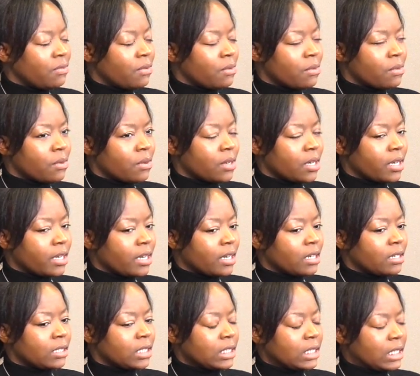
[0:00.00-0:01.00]

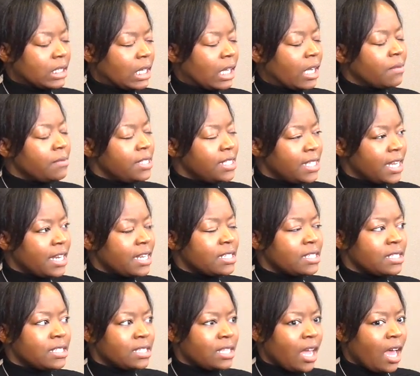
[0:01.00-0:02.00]
for, I would say, a
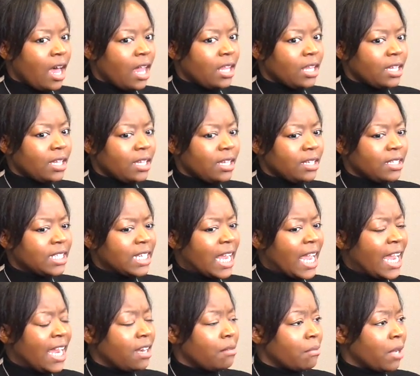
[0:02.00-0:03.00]
solid
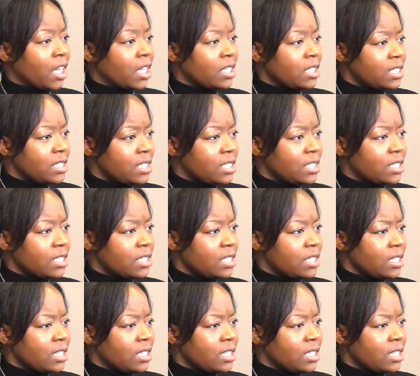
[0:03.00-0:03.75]
8 months.